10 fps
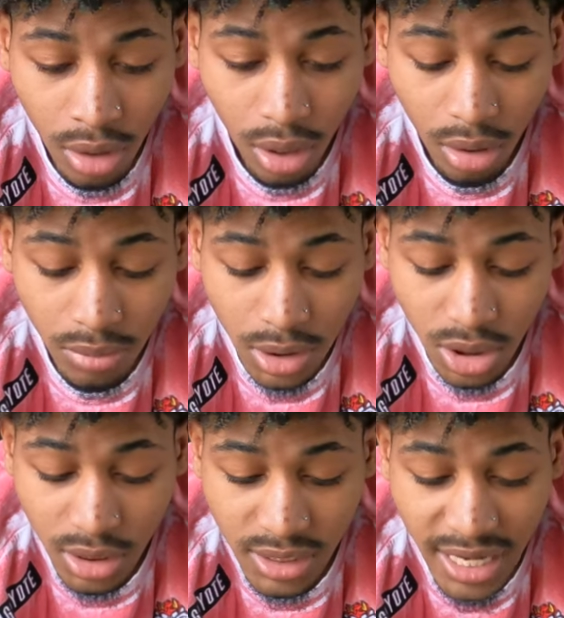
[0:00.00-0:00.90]
oh, she
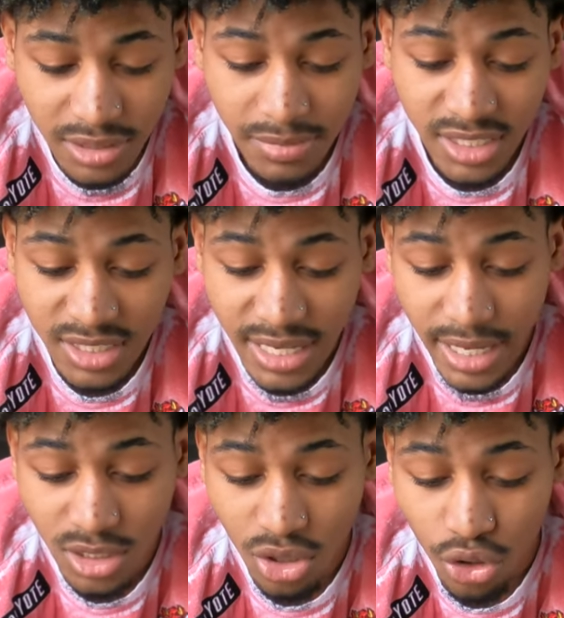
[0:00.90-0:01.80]
just texted me. She
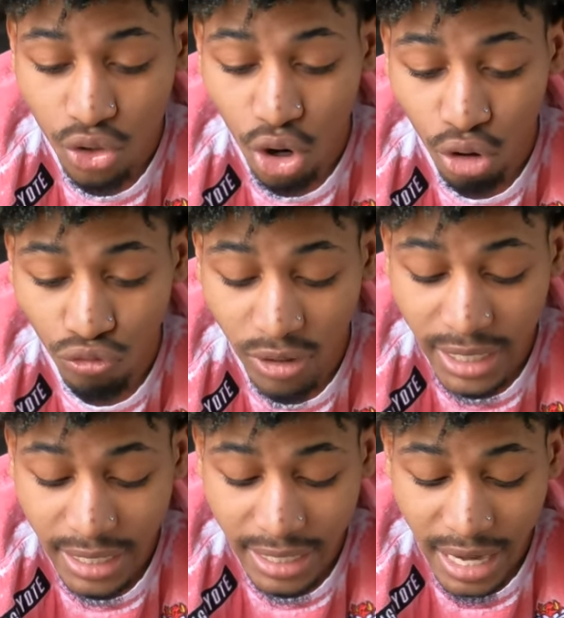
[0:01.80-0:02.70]
says, "So you gonna
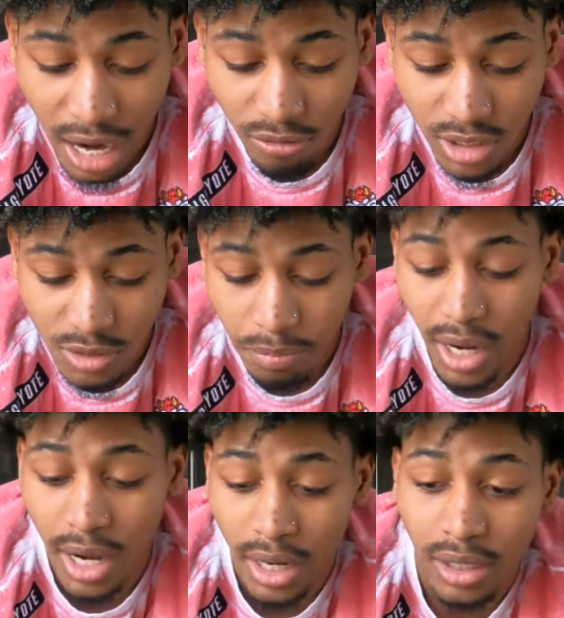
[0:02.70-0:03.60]
read and not
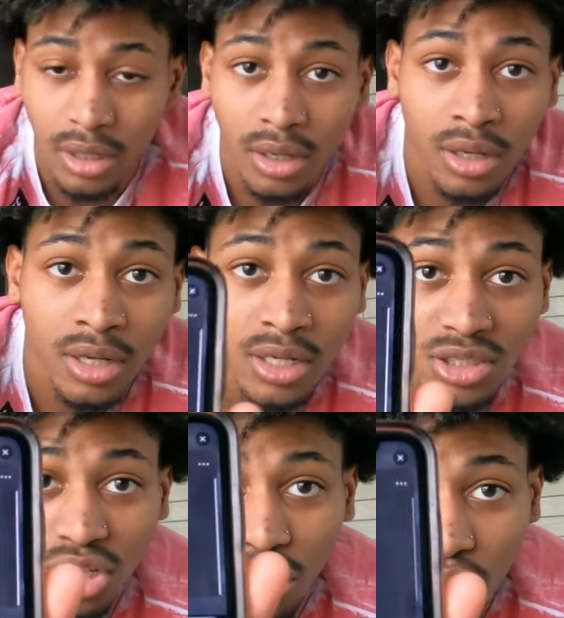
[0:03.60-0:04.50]
respond?
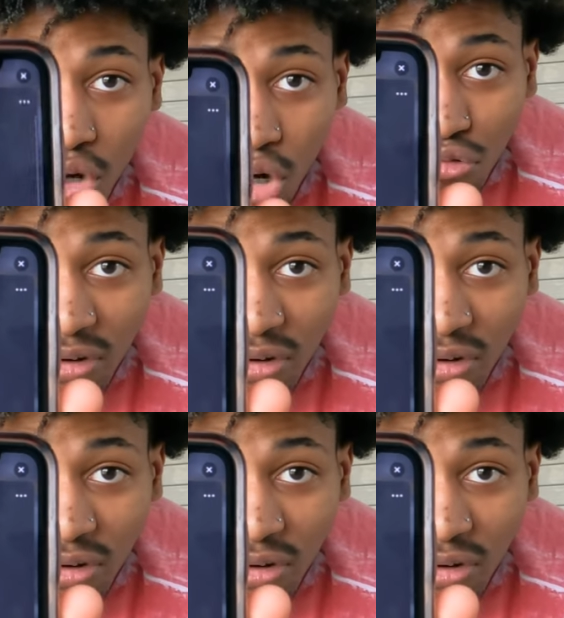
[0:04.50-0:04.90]
So you gonna